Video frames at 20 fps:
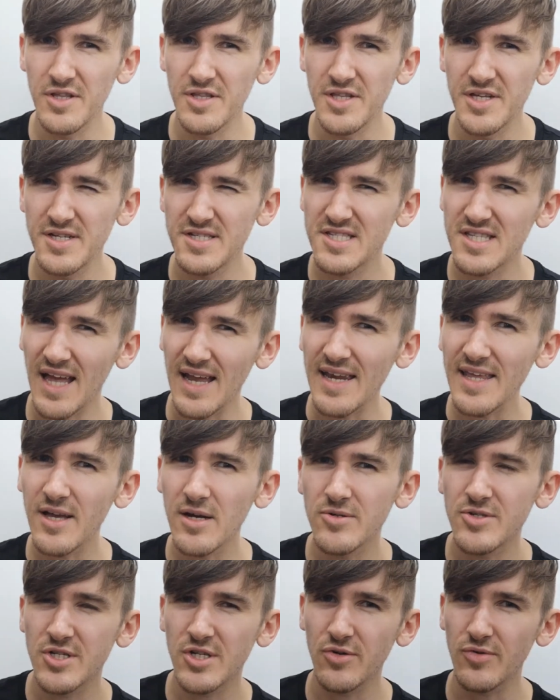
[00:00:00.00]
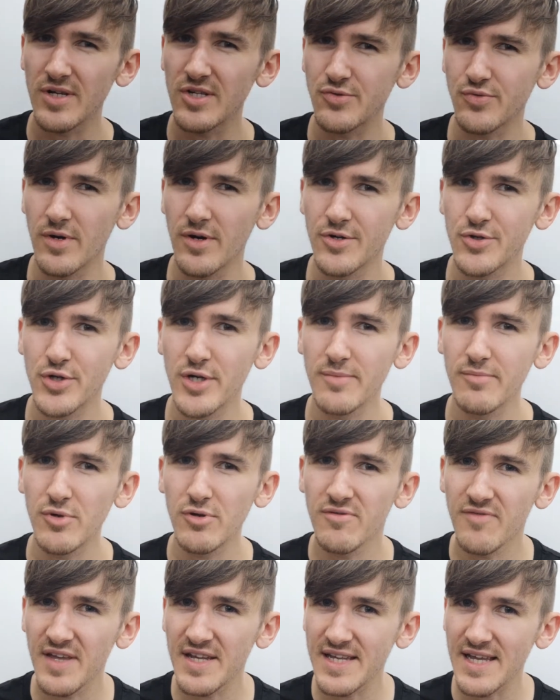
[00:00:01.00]
the Stanley Goes to Greece road trip
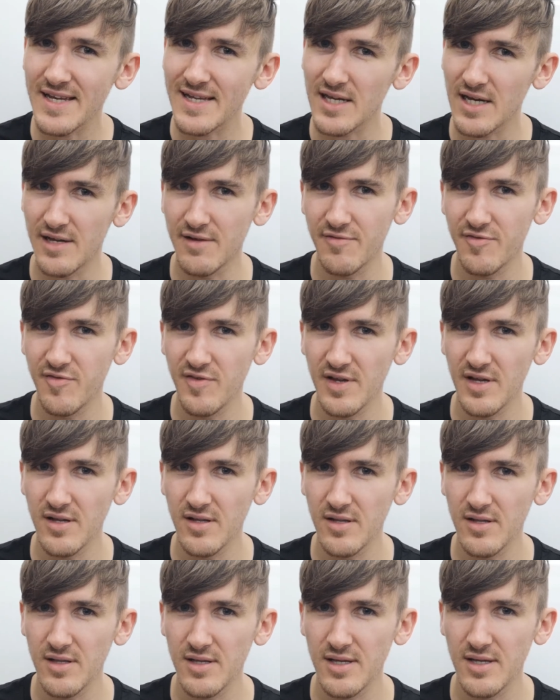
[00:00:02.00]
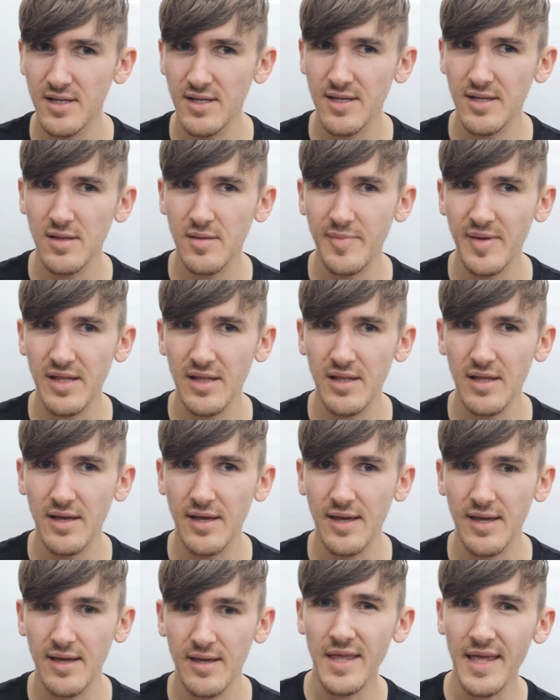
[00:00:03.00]
movie did kind of feel a little bit
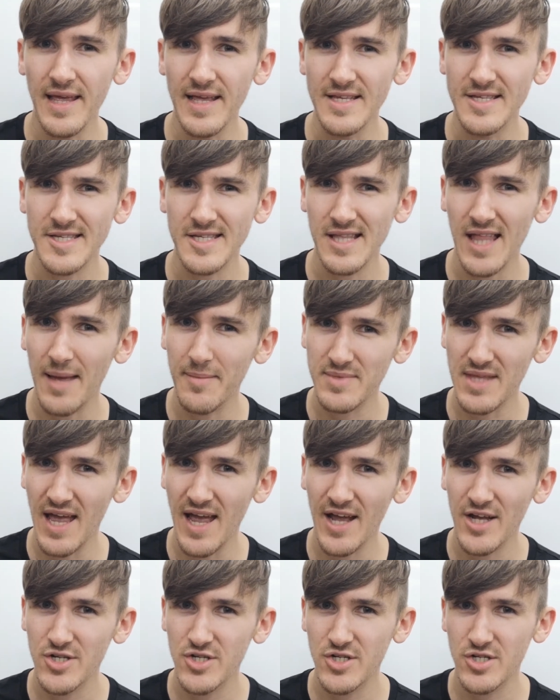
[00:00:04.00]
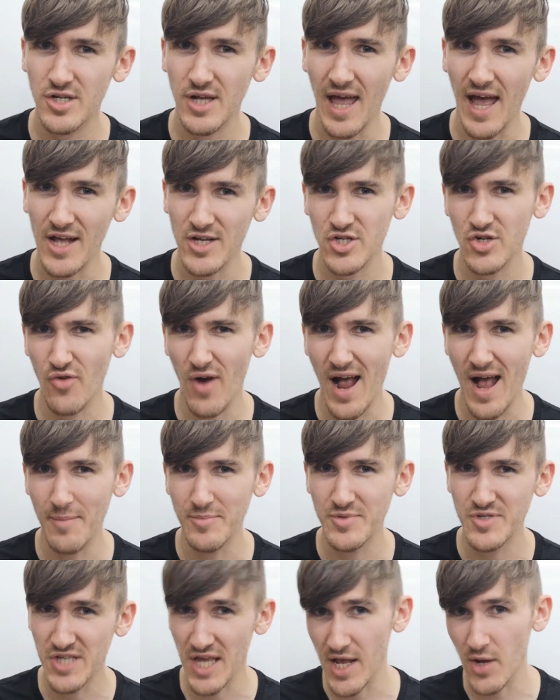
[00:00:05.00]
like the slapdash cash
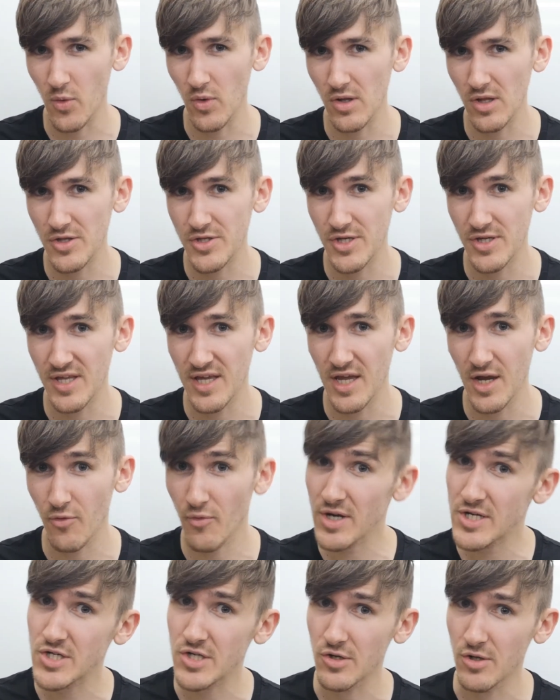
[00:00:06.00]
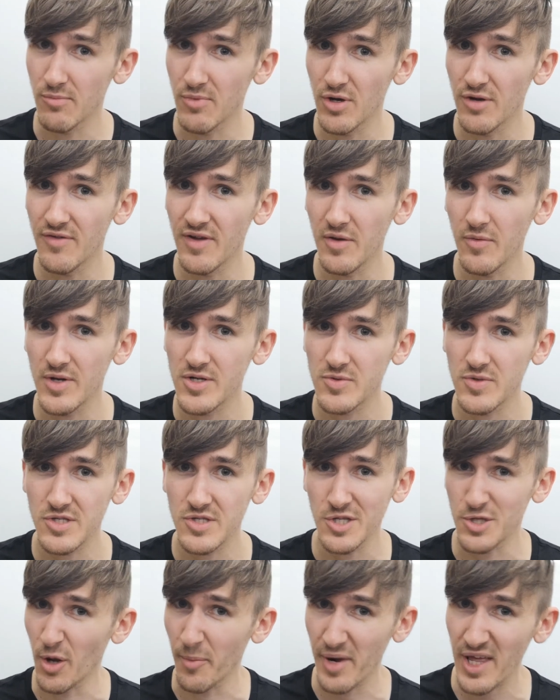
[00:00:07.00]
grab sequel to the original movie, which was
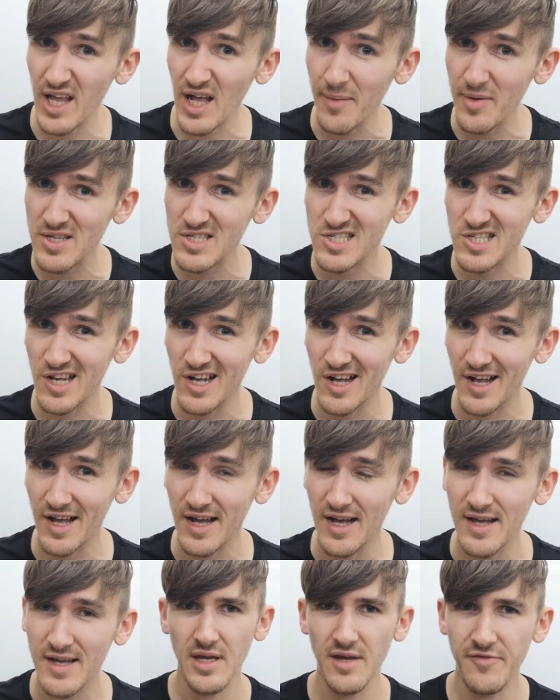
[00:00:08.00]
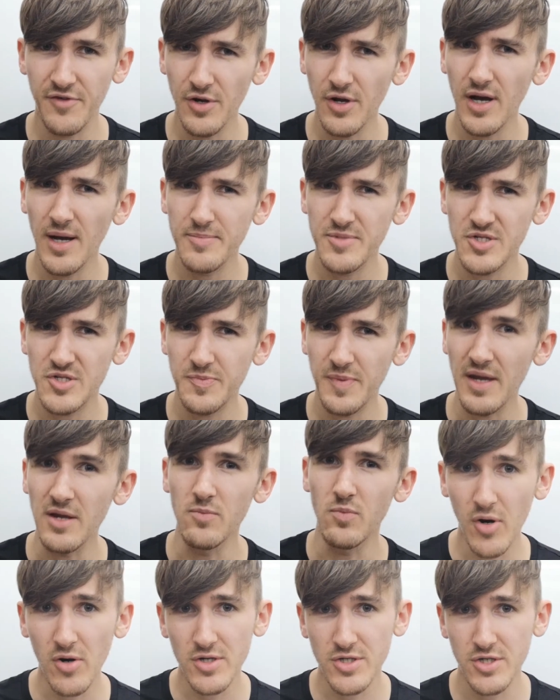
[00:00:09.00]
the Dominic Cummings saga. If you're not up to
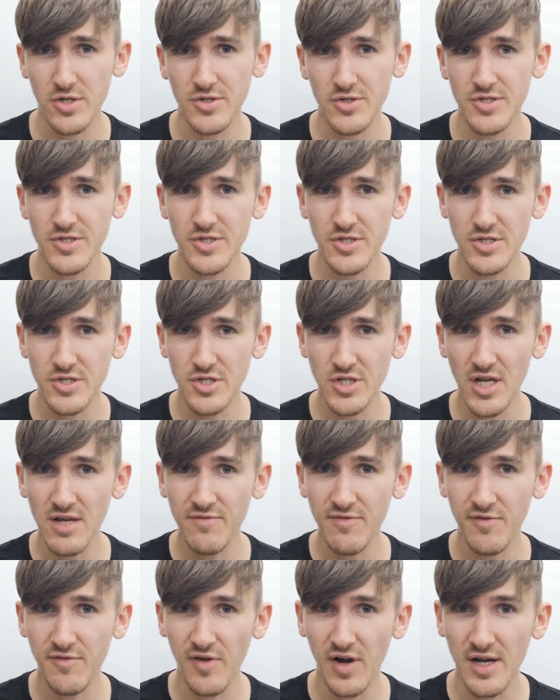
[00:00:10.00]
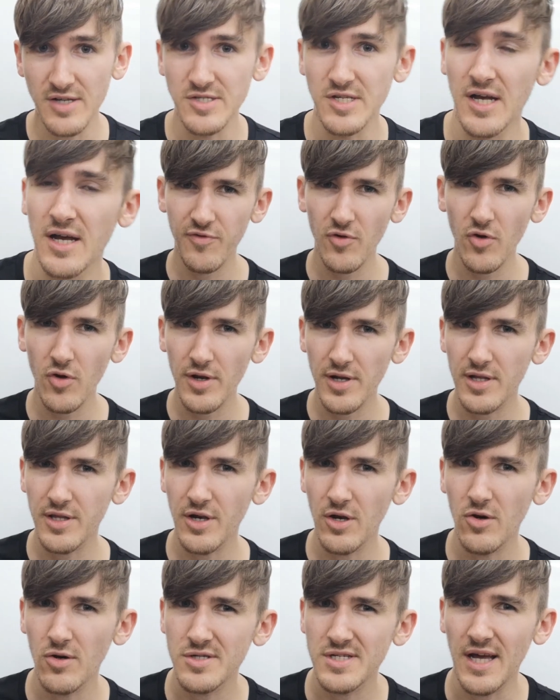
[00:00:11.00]
speed, Boris Johnson's chief advisor flaunted the
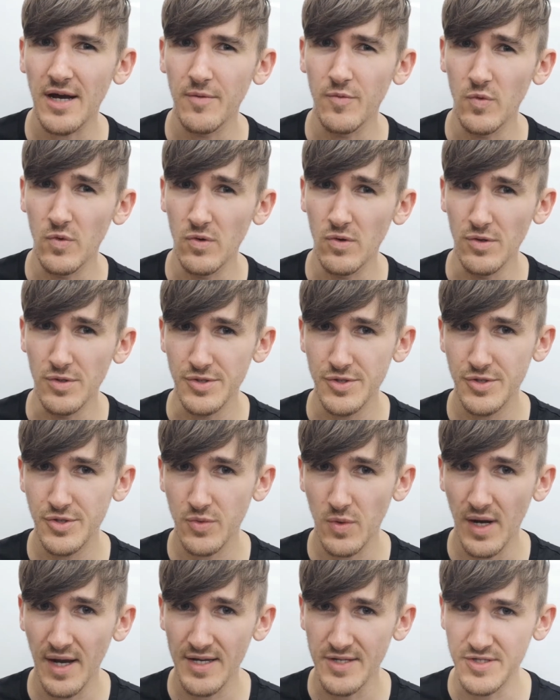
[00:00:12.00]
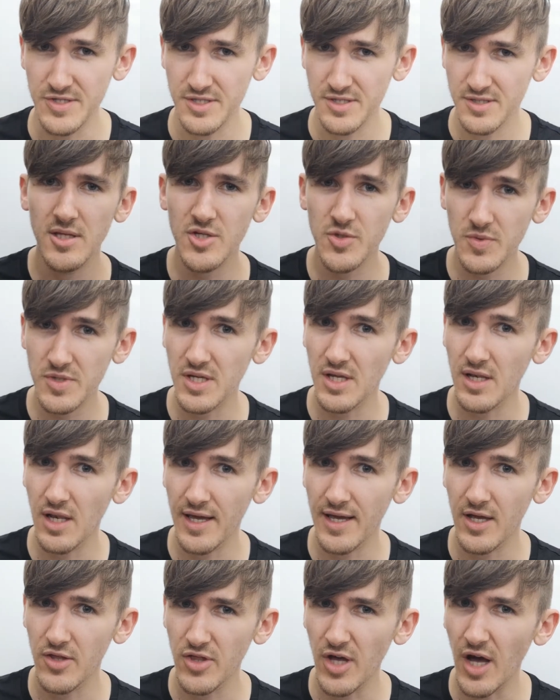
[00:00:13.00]
lockdown rules twice. This was in
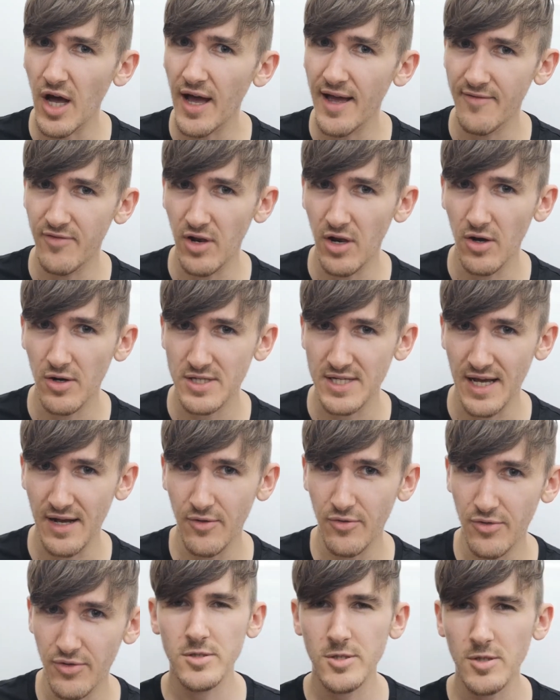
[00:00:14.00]
like the height of the lockdown.